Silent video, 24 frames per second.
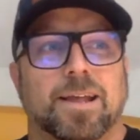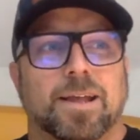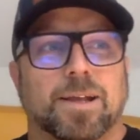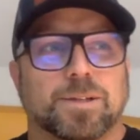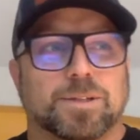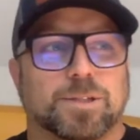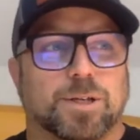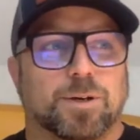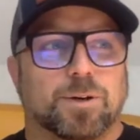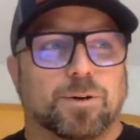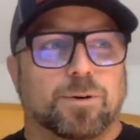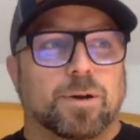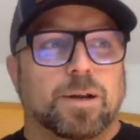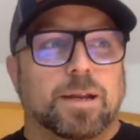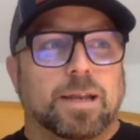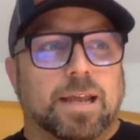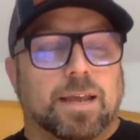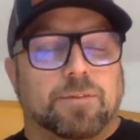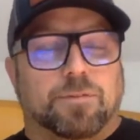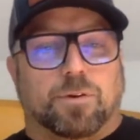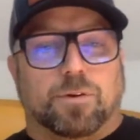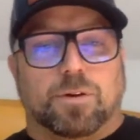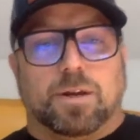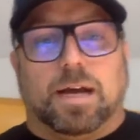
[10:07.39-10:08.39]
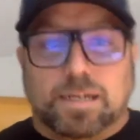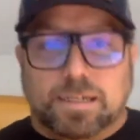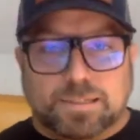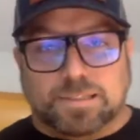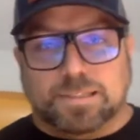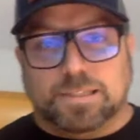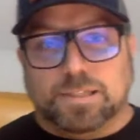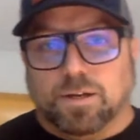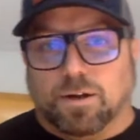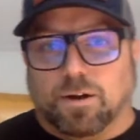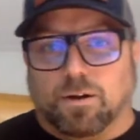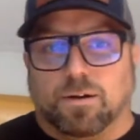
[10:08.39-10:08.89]
So if you're not in a
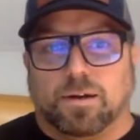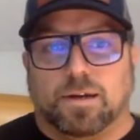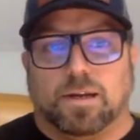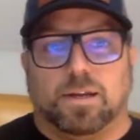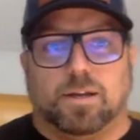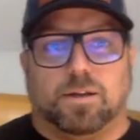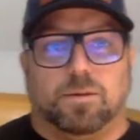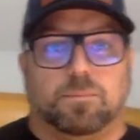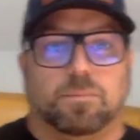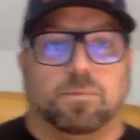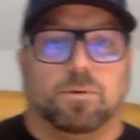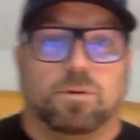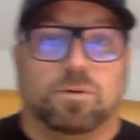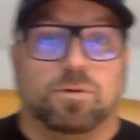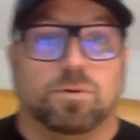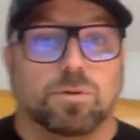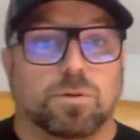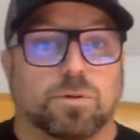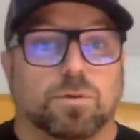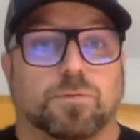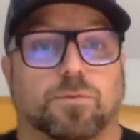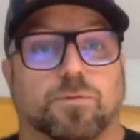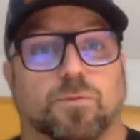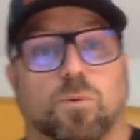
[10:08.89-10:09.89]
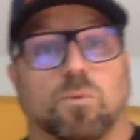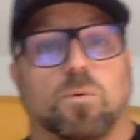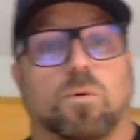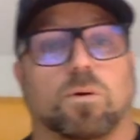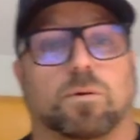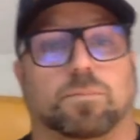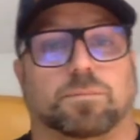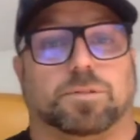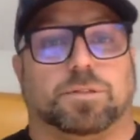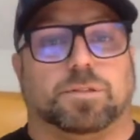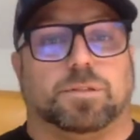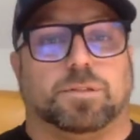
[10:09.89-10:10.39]
CRM, Google
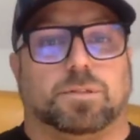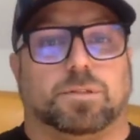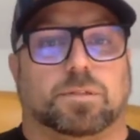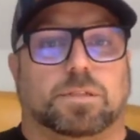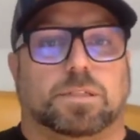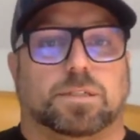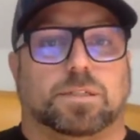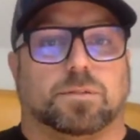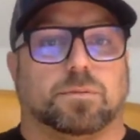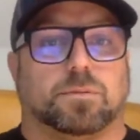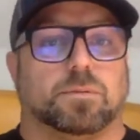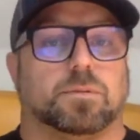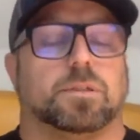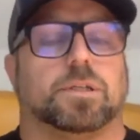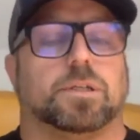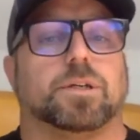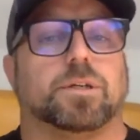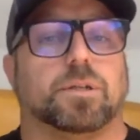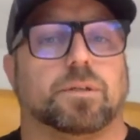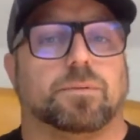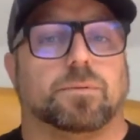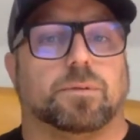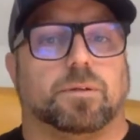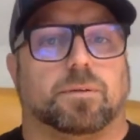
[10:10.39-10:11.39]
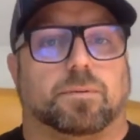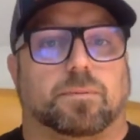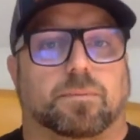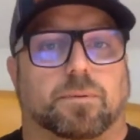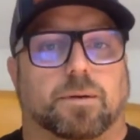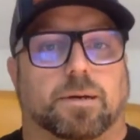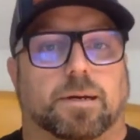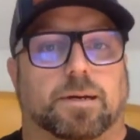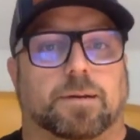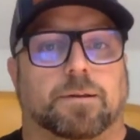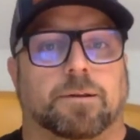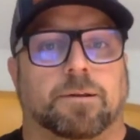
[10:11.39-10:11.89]
Forms is a really good one,
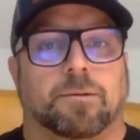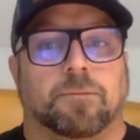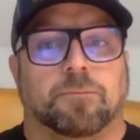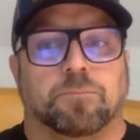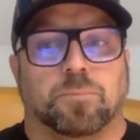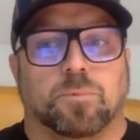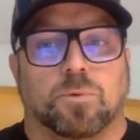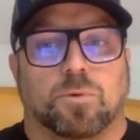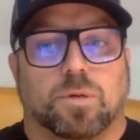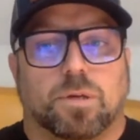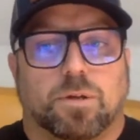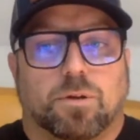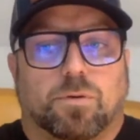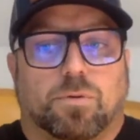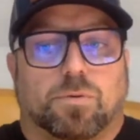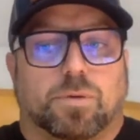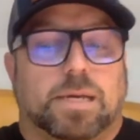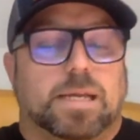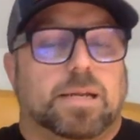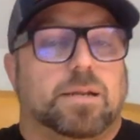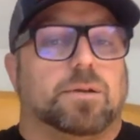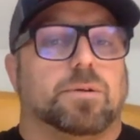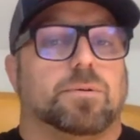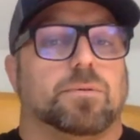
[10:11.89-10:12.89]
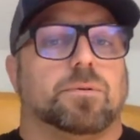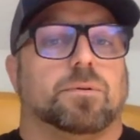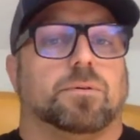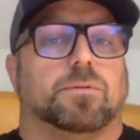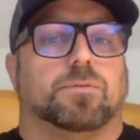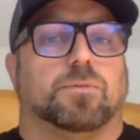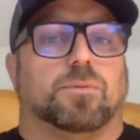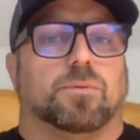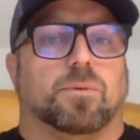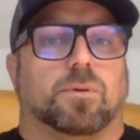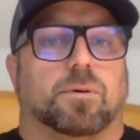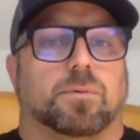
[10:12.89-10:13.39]
right? You can create a Google
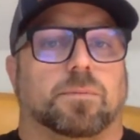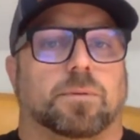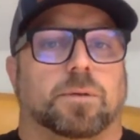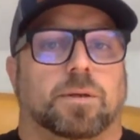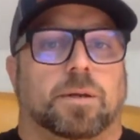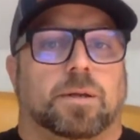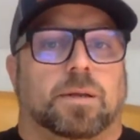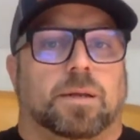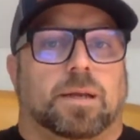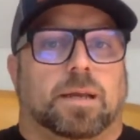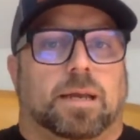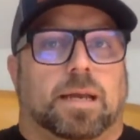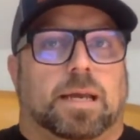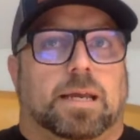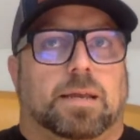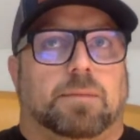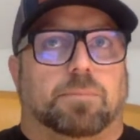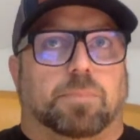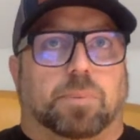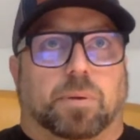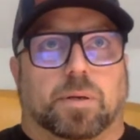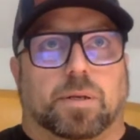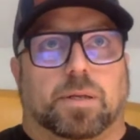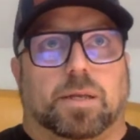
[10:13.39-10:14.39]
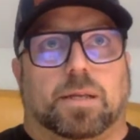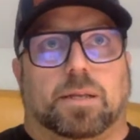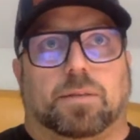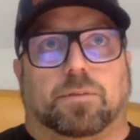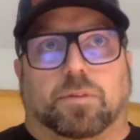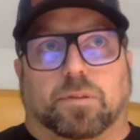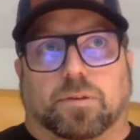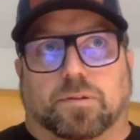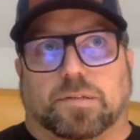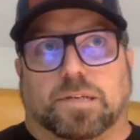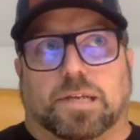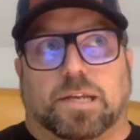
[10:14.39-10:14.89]
form and put
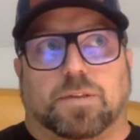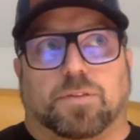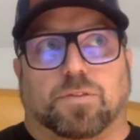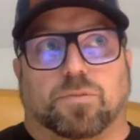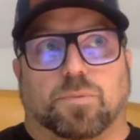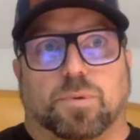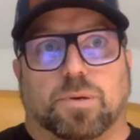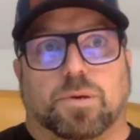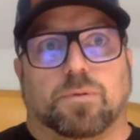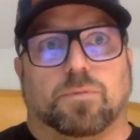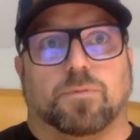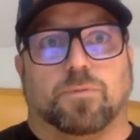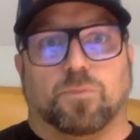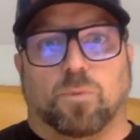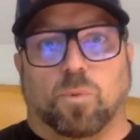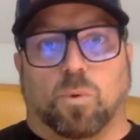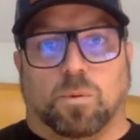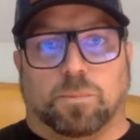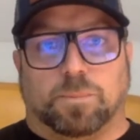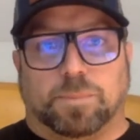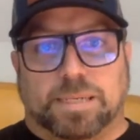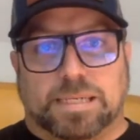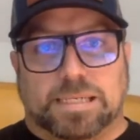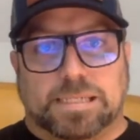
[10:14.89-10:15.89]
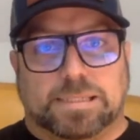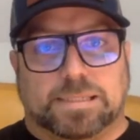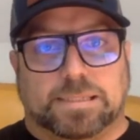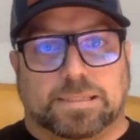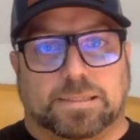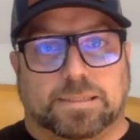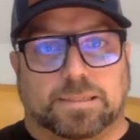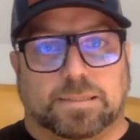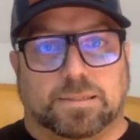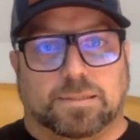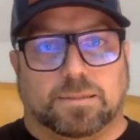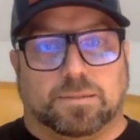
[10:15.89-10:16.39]
in, say, 3 or 4
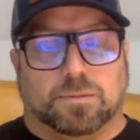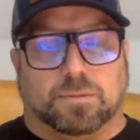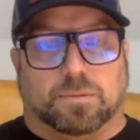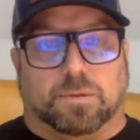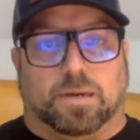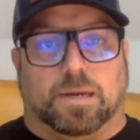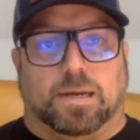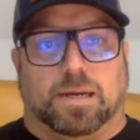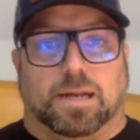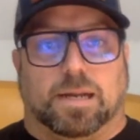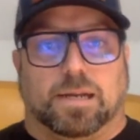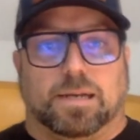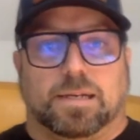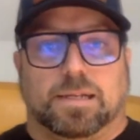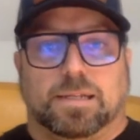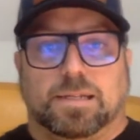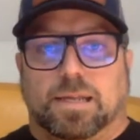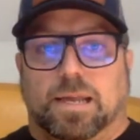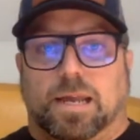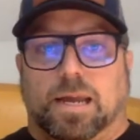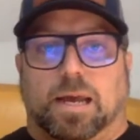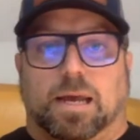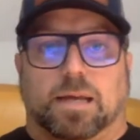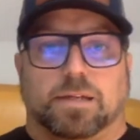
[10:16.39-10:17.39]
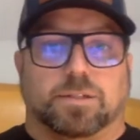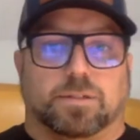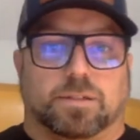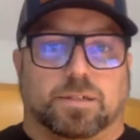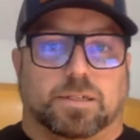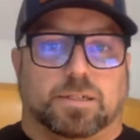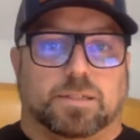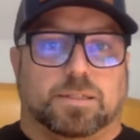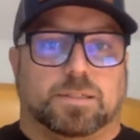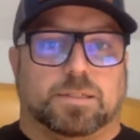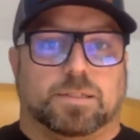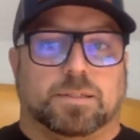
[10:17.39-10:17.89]
pieces, right? I need the
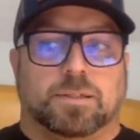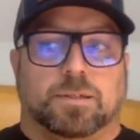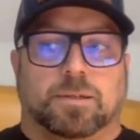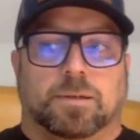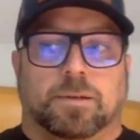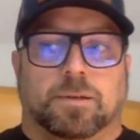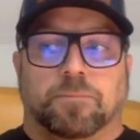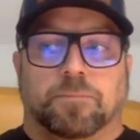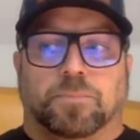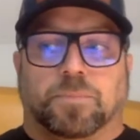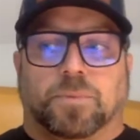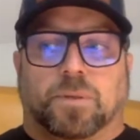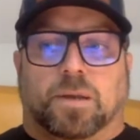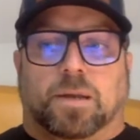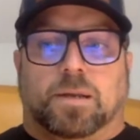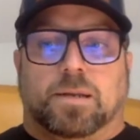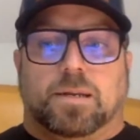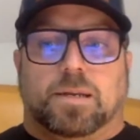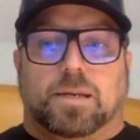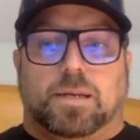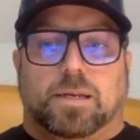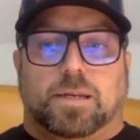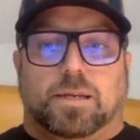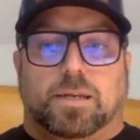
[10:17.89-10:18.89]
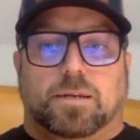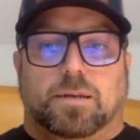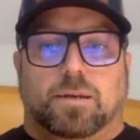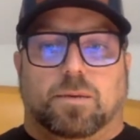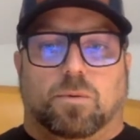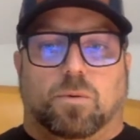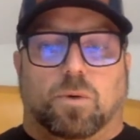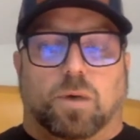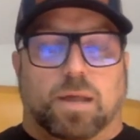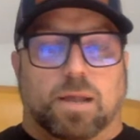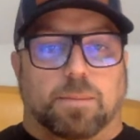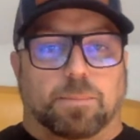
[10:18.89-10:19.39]
address, I need
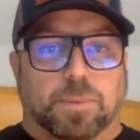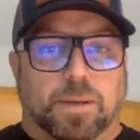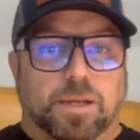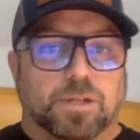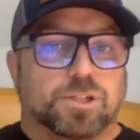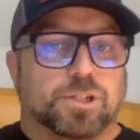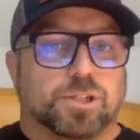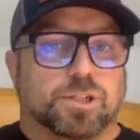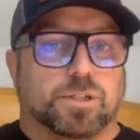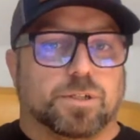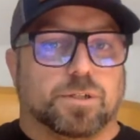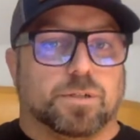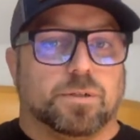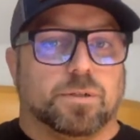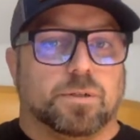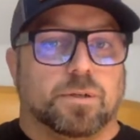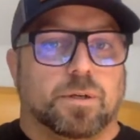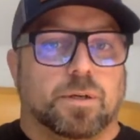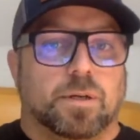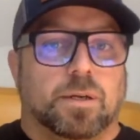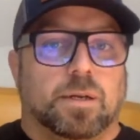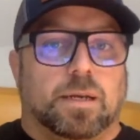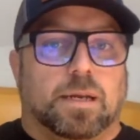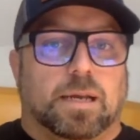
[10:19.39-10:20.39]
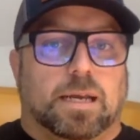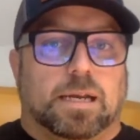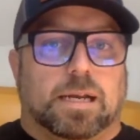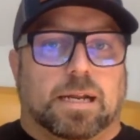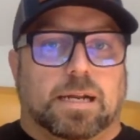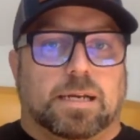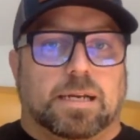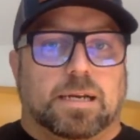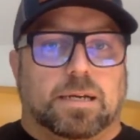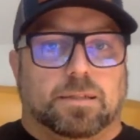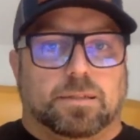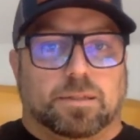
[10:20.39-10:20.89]
a picture, and
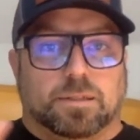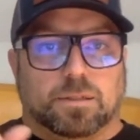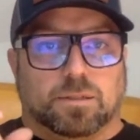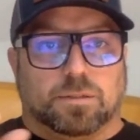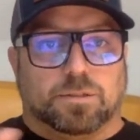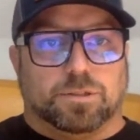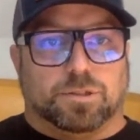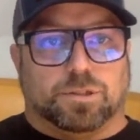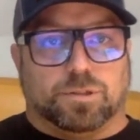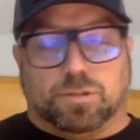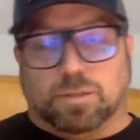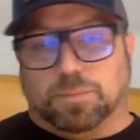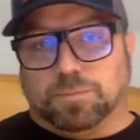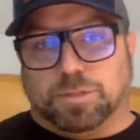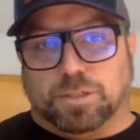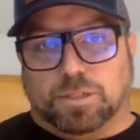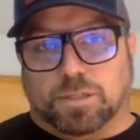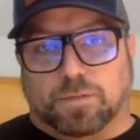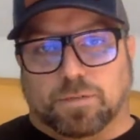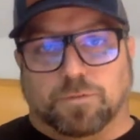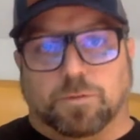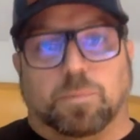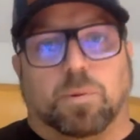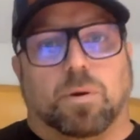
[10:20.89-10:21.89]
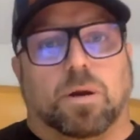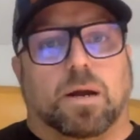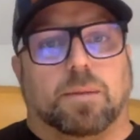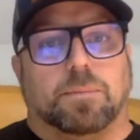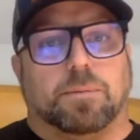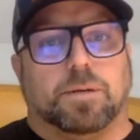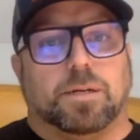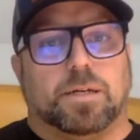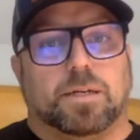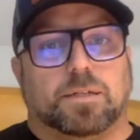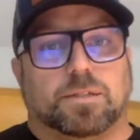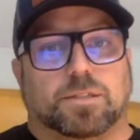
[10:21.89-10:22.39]
I need a little description of the
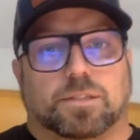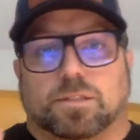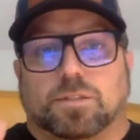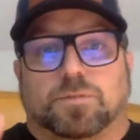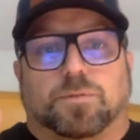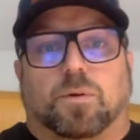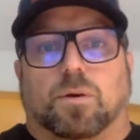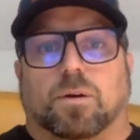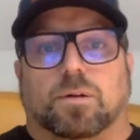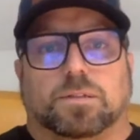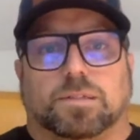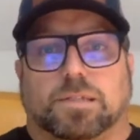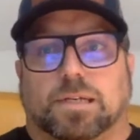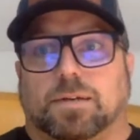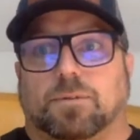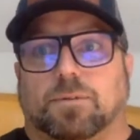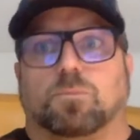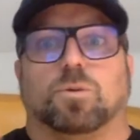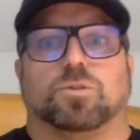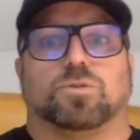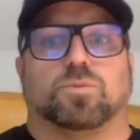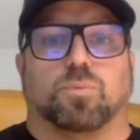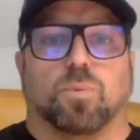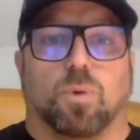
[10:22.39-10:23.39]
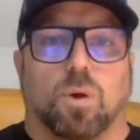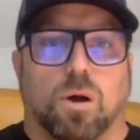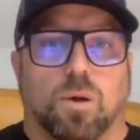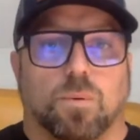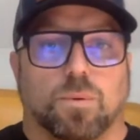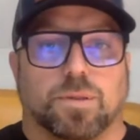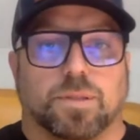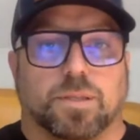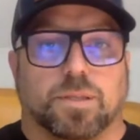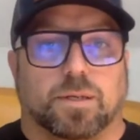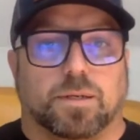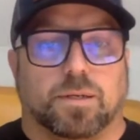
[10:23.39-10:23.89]
property, just as far as like what's
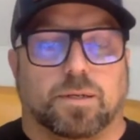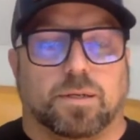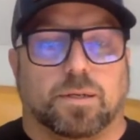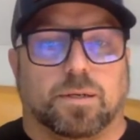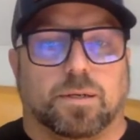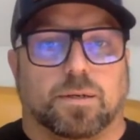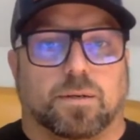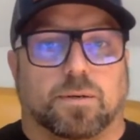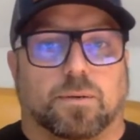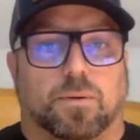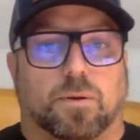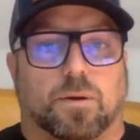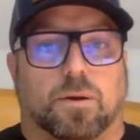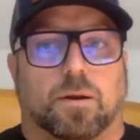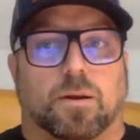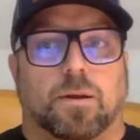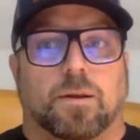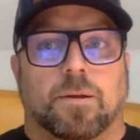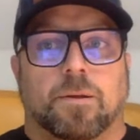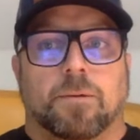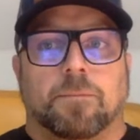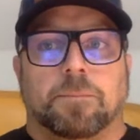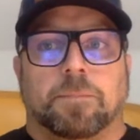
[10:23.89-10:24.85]
wrong with it, right?